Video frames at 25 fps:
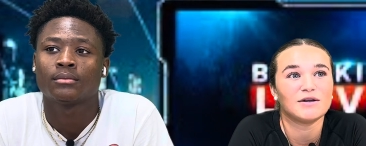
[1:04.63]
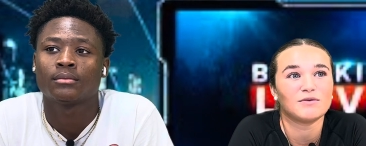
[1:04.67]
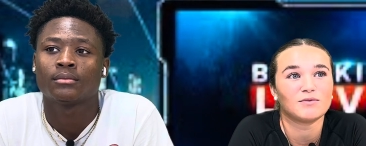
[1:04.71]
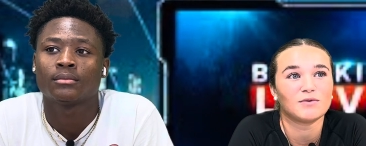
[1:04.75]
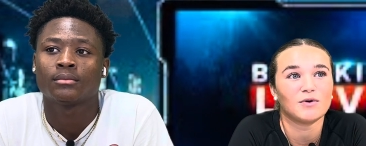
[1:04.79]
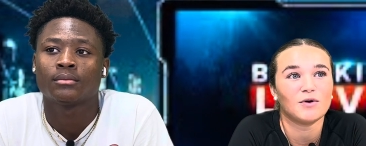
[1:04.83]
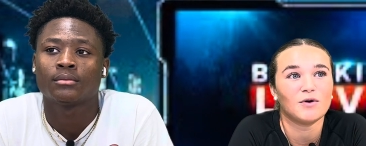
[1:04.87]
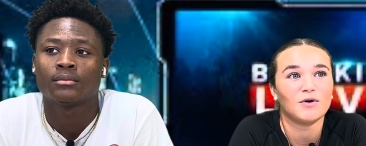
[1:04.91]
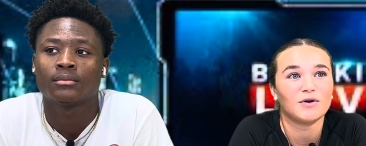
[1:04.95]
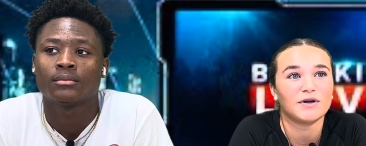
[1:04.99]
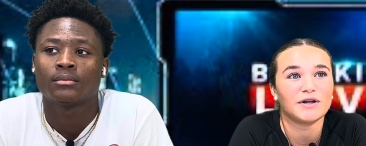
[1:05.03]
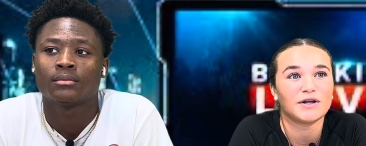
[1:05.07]

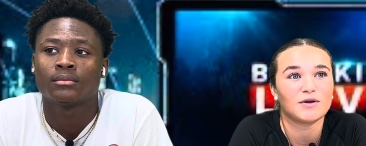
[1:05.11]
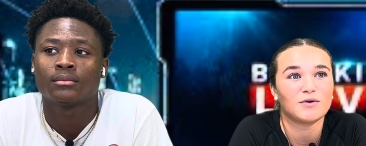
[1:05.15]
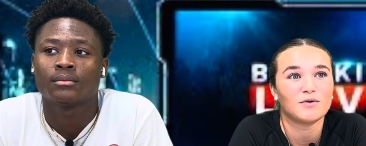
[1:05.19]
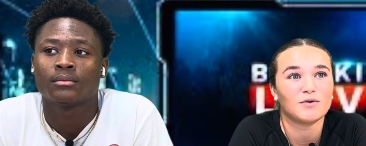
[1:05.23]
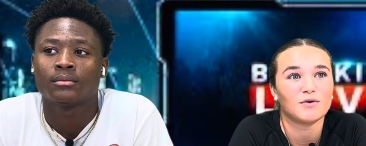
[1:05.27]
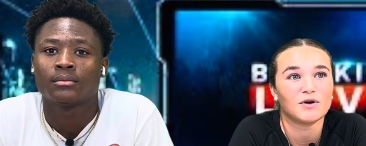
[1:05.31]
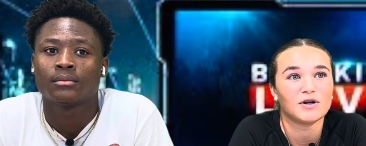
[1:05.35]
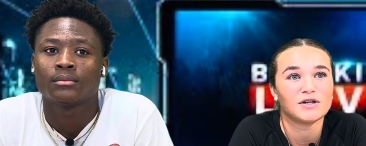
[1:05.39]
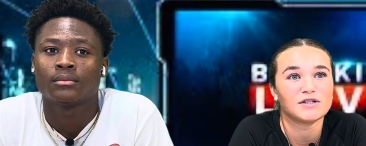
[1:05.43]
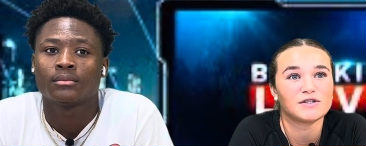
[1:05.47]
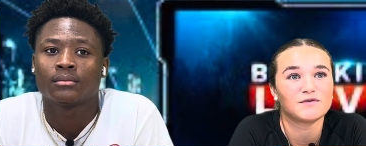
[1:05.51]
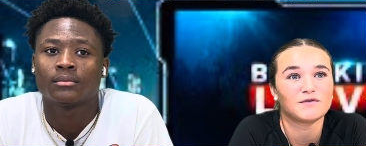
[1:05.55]
Speaker 1: enrolled in
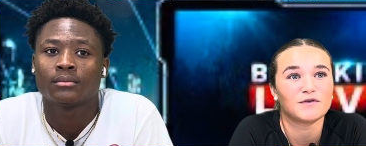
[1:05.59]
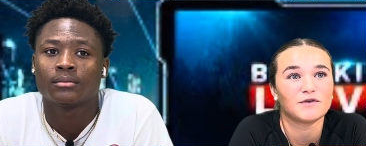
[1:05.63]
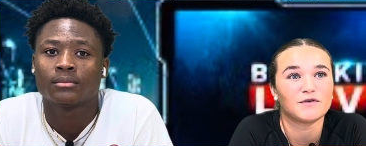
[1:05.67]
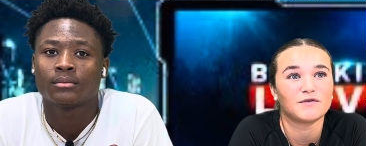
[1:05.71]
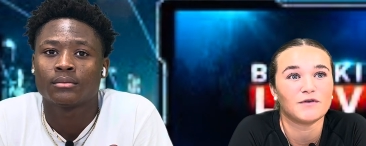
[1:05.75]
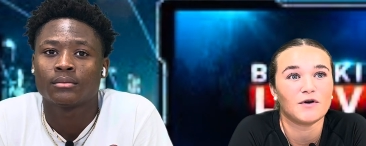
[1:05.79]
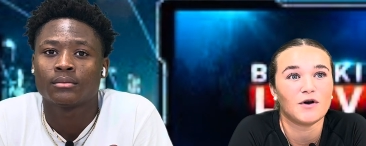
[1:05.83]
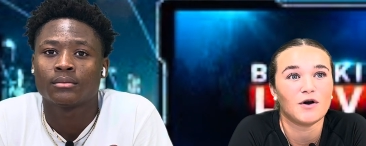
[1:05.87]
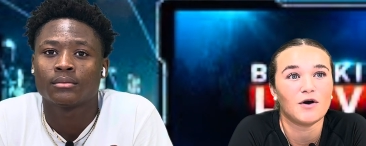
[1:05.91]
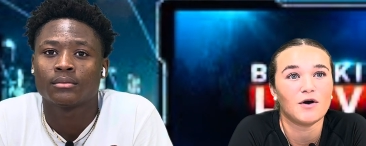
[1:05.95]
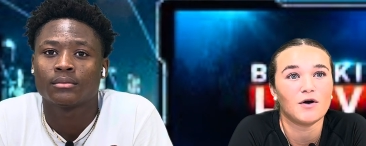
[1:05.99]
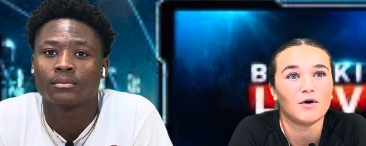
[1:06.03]
chorus for
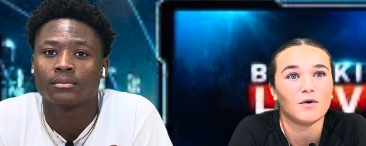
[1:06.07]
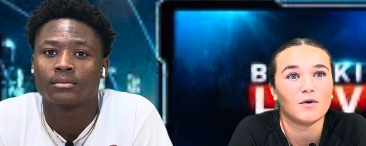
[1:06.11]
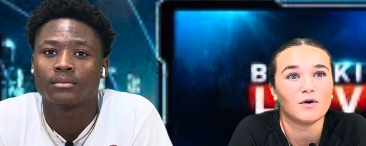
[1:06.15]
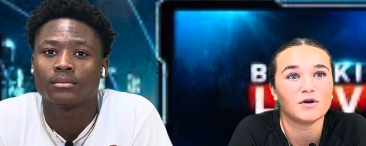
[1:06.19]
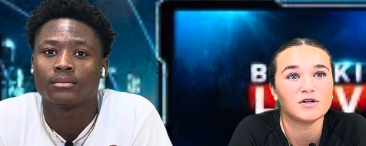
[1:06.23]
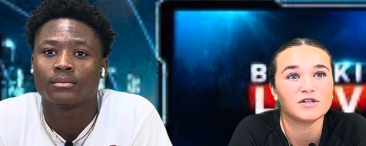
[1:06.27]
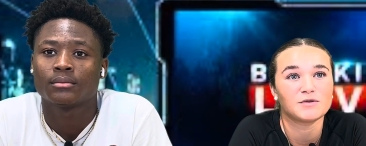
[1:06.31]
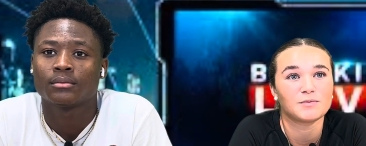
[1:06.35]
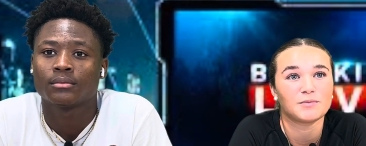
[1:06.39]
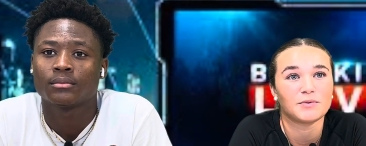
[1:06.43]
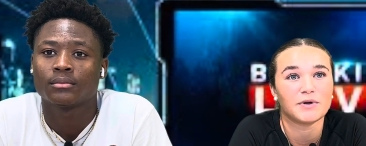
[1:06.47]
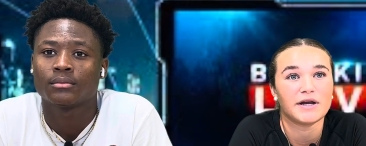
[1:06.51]
fall or
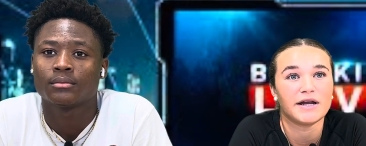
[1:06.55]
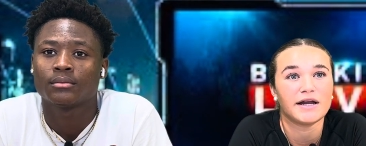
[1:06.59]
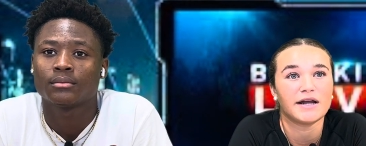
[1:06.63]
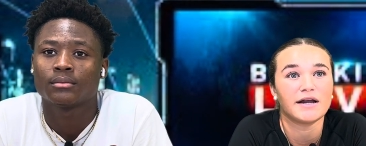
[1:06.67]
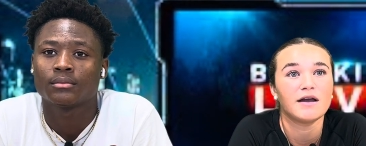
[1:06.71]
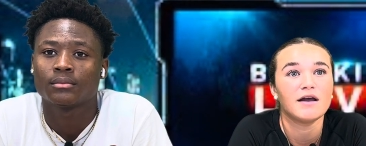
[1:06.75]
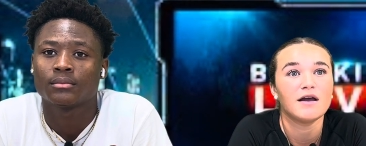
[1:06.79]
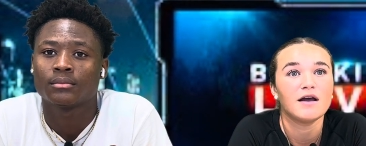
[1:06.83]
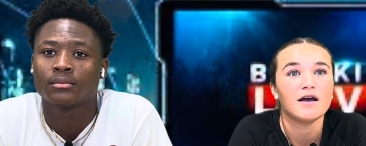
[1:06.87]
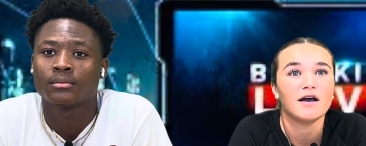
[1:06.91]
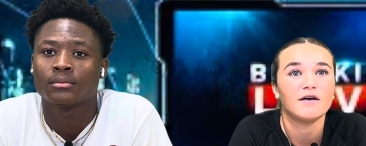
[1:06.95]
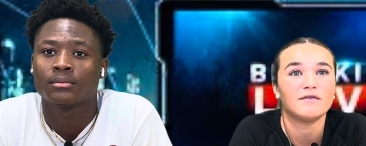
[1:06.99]
spring
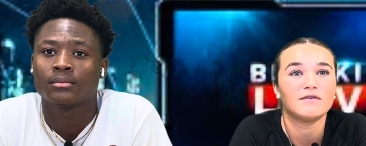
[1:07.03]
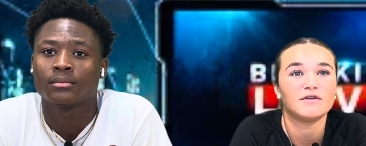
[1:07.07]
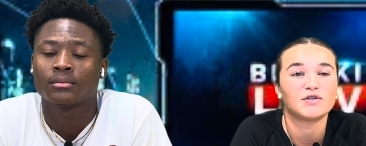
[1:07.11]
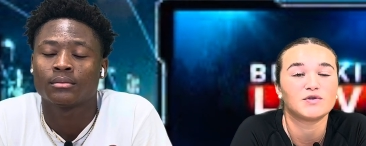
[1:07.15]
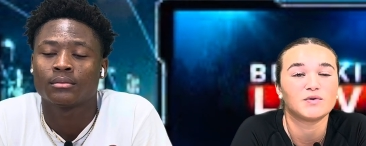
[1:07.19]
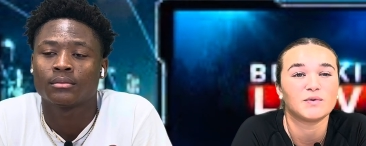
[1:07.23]
of the